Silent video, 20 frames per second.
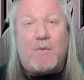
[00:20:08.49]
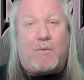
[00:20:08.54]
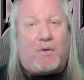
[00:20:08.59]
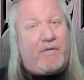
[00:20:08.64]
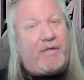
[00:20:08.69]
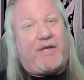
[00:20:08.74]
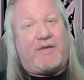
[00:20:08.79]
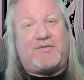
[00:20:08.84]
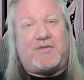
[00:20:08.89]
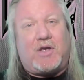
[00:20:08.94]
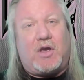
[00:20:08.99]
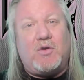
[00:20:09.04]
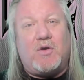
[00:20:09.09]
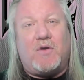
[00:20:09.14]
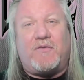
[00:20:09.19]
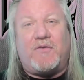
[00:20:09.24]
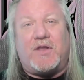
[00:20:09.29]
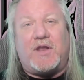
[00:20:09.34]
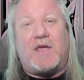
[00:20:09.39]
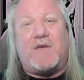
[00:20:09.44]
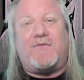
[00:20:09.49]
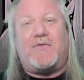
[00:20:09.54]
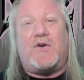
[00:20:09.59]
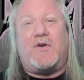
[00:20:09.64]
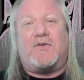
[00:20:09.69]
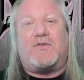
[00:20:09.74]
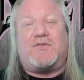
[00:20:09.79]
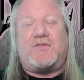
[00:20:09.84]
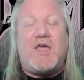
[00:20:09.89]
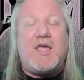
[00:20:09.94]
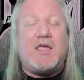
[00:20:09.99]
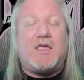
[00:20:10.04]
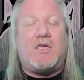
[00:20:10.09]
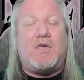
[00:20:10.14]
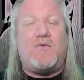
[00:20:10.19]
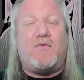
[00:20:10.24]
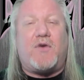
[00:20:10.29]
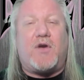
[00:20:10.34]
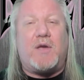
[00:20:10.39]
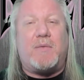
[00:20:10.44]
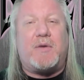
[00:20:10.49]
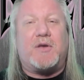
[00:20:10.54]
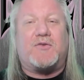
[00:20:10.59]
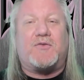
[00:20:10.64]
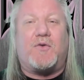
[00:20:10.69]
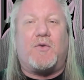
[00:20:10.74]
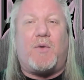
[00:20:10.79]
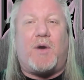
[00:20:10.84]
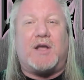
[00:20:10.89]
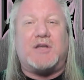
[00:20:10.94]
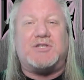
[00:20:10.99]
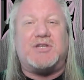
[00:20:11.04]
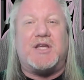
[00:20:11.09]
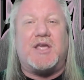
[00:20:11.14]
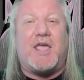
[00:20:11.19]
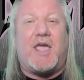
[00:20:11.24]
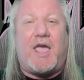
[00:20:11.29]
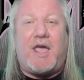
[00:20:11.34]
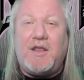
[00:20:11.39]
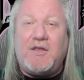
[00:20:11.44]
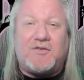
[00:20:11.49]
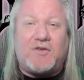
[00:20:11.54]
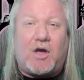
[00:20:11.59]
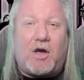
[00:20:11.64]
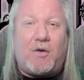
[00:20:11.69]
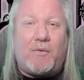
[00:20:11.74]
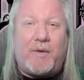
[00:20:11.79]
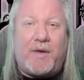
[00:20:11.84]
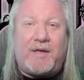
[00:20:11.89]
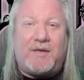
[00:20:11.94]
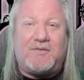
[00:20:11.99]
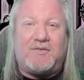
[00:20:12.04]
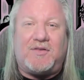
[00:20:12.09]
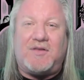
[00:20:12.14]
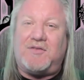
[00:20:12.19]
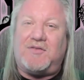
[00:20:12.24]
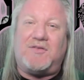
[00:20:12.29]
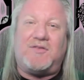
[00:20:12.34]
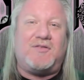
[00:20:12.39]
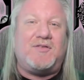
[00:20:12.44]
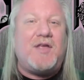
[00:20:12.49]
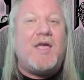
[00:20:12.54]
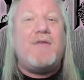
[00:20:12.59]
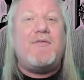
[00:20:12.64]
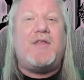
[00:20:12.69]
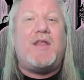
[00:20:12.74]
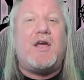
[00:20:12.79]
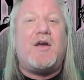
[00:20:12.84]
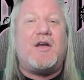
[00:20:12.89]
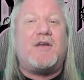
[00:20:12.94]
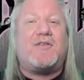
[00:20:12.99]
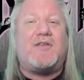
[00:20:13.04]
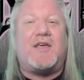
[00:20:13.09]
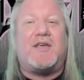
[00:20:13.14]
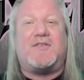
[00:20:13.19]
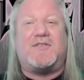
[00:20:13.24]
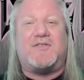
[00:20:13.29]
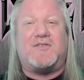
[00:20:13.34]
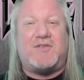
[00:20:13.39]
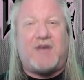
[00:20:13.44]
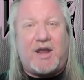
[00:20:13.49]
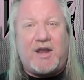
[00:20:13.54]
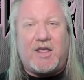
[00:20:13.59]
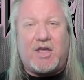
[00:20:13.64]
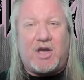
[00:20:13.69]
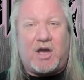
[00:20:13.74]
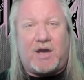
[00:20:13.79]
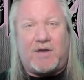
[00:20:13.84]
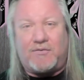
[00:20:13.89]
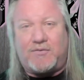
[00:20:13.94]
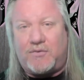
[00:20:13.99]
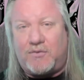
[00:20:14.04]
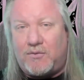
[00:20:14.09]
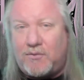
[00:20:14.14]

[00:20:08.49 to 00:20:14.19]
Well, that's going to do it for tonight, folks. Thank you very much for watching, and as always, this is David Heretic signing off,